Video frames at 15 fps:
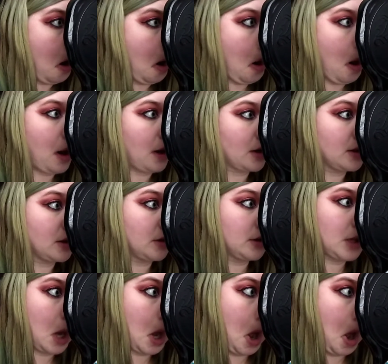I
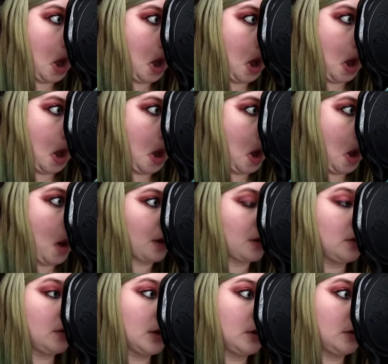clearly do
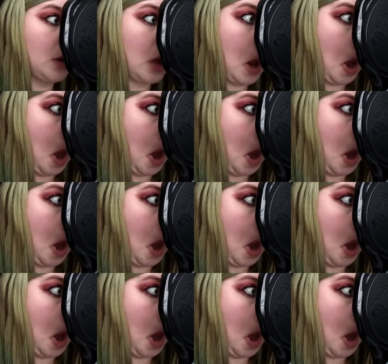not do that.